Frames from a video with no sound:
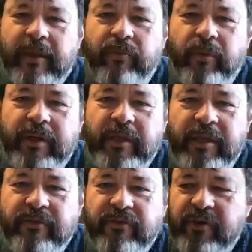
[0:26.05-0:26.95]
And when
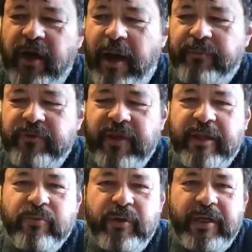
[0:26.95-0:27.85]
he stops,
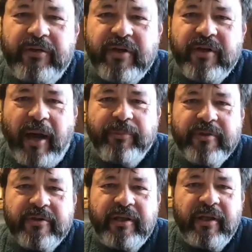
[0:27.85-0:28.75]
that's where he stops
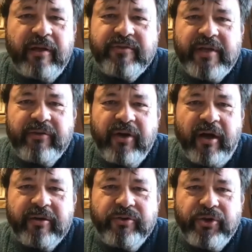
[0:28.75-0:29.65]
because he loves that
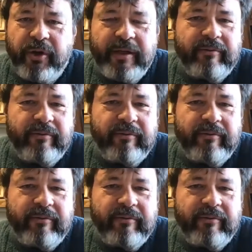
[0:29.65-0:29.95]
taco joint.